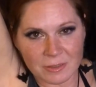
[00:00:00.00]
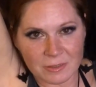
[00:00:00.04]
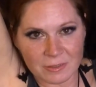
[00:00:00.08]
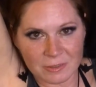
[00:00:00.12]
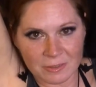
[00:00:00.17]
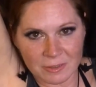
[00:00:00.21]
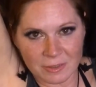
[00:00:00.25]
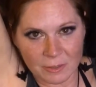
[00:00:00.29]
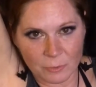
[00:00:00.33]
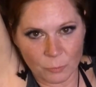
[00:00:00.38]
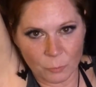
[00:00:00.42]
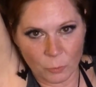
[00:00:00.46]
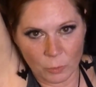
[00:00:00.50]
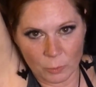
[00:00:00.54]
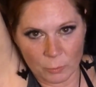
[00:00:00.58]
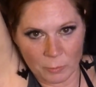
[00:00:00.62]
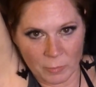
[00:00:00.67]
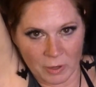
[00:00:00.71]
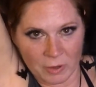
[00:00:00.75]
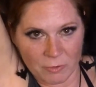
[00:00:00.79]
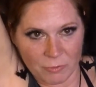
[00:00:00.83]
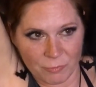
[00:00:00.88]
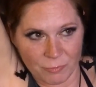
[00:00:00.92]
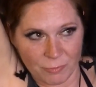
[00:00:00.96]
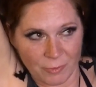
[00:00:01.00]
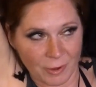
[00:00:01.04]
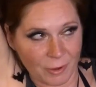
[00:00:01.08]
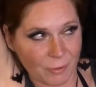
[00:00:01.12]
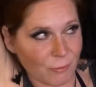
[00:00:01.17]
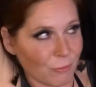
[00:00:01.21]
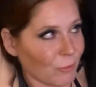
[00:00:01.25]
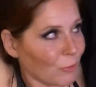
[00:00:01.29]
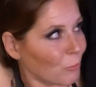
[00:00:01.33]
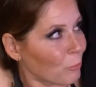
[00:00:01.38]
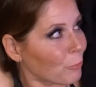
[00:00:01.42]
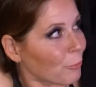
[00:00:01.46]
It's like one of my
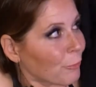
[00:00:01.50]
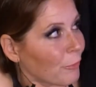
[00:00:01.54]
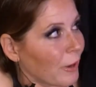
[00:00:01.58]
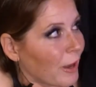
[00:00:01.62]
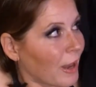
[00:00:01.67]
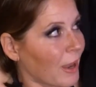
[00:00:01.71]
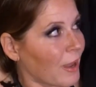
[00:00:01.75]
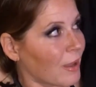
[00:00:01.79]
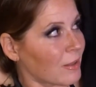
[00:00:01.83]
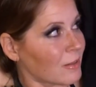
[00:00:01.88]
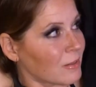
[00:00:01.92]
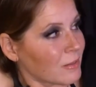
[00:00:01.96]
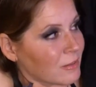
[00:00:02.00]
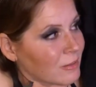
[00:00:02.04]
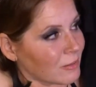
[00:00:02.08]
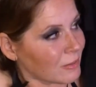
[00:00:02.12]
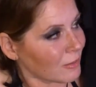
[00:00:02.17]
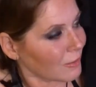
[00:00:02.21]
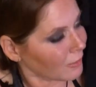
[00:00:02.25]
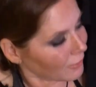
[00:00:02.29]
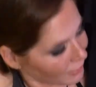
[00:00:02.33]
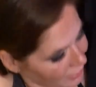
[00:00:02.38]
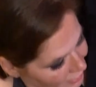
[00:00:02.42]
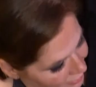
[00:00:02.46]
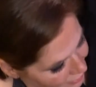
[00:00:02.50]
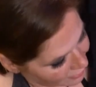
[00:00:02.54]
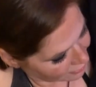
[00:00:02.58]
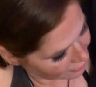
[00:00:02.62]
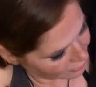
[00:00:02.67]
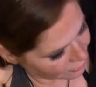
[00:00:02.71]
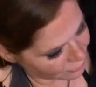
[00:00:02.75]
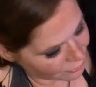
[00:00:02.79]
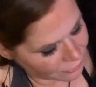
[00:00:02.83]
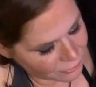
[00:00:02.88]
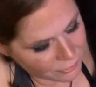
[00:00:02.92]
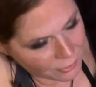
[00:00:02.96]
favorite brands. Like
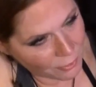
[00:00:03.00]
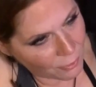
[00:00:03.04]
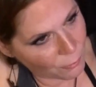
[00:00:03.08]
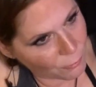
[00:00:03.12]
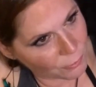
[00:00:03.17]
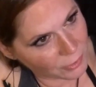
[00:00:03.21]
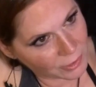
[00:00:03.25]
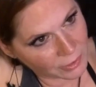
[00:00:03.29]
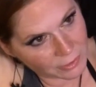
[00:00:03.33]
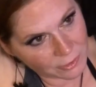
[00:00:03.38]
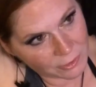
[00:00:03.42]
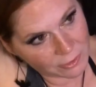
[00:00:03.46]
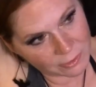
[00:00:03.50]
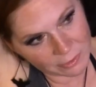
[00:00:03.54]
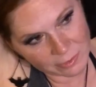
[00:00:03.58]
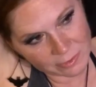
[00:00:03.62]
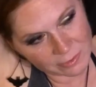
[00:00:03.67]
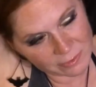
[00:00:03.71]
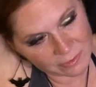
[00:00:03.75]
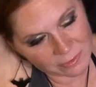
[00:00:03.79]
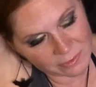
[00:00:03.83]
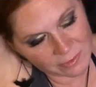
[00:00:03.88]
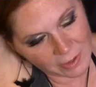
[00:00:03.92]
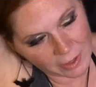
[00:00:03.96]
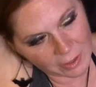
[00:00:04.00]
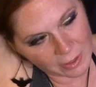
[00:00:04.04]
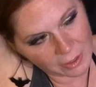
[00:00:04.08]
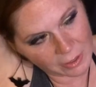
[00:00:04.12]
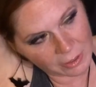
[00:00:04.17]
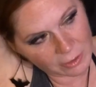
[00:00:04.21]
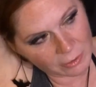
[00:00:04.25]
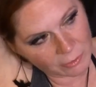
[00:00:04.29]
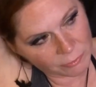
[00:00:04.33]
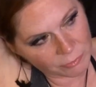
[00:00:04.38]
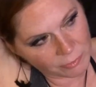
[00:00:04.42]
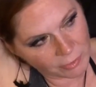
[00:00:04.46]
they're so, like their
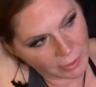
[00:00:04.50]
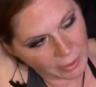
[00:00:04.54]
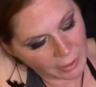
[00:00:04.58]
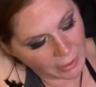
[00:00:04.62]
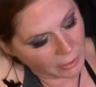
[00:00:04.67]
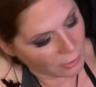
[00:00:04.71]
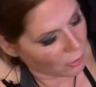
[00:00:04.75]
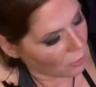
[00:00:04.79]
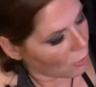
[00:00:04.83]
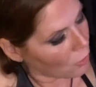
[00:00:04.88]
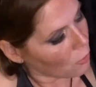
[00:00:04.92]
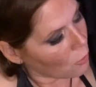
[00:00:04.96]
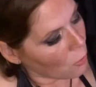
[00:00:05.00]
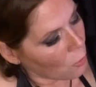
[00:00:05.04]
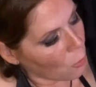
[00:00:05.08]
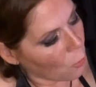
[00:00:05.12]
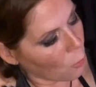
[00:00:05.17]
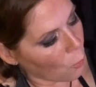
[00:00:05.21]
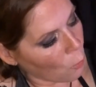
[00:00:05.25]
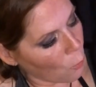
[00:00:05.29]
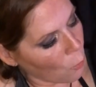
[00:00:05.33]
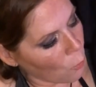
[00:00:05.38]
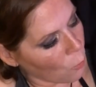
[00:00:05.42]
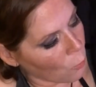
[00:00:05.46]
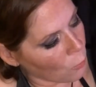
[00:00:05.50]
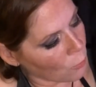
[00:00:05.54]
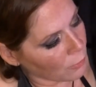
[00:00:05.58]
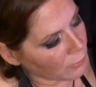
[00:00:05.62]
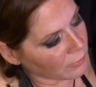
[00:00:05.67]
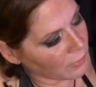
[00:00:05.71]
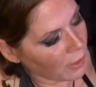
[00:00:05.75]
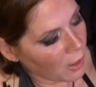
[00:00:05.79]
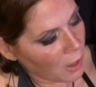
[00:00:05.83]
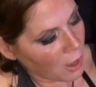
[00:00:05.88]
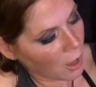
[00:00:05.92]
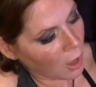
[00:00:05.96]
aesthetic of like
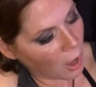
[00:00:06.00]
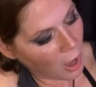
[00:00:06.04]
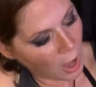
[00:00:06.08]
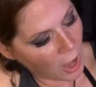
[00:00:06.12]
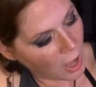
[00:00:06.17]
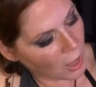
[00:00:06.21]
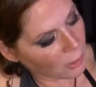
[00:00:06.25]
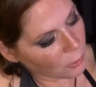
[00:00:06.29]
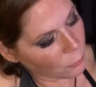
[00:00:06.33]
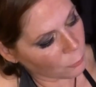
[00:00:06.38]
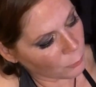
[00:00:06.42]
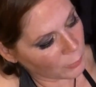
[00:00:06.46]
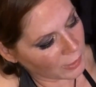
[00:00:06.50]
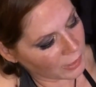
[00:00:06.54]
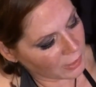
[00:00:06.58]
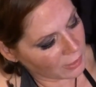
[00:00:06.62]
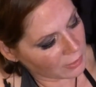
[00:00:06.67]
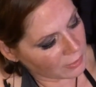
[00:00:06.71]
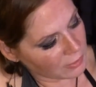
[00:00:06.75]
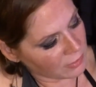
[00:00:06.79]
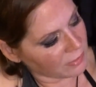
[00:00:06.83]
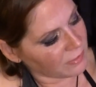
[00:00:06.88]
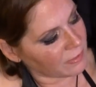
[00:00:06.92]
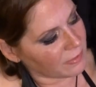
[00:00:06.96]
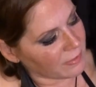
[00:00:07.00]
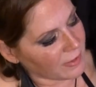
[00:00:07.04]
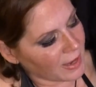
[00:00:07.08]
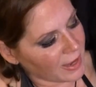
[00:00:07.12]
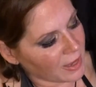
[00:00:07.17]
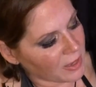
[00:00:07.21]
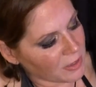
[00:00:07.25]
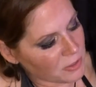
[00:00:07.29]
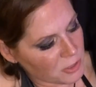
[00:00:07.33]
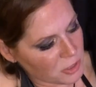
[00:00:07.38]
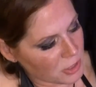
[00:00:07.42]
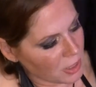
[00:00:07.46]
old Halloween
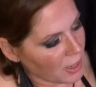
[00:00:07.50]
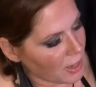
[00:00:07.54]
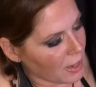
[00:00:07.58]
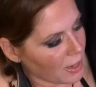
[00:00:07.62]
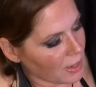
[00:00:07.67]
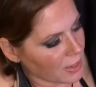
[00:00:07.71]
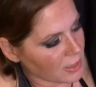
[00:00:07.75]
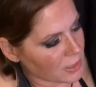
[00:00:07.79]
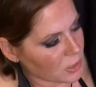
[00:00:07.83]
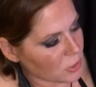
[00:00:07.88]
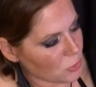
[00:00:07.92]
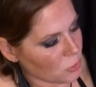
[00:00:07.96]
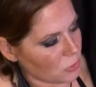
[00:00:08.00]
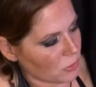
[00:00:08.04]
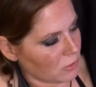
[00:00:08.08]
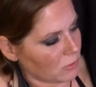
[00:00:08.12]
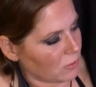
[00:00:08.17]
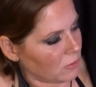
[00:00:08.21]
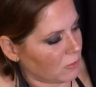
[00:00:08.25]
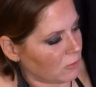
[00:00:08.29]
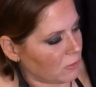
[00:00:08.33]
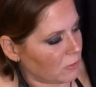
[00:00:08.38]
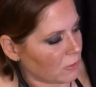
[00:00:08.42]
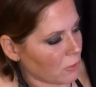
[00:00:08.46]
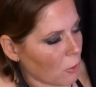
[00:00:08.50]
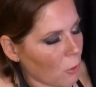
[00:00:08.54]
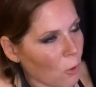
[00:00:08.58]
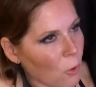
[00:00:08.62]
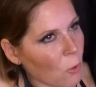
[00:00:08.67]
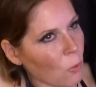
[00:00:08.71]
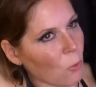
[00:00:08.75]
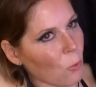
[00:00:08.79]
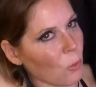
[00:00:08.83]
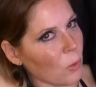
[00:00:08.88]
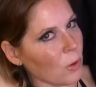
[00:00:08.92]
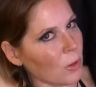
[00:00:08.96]
nostalgia is just
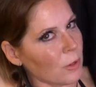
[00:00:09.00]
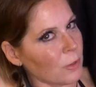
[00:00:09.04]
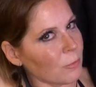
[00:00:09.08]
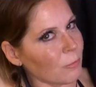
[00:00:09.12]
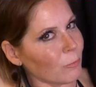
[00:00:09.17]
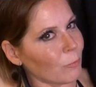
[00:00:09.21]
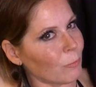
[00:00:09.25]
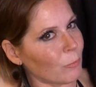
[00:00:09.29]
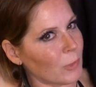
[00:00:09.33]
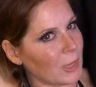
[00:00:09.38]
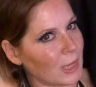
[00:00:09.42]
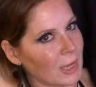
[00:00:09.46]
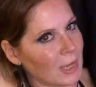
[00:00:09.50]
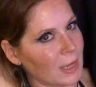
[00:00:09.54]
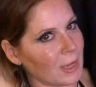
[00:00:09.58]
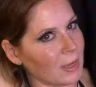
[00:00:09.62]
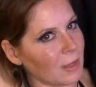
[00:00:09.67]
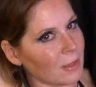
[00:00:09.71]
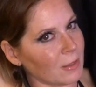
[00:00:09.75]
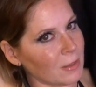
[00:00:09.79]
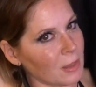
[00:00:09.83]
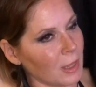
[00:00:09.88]
so me.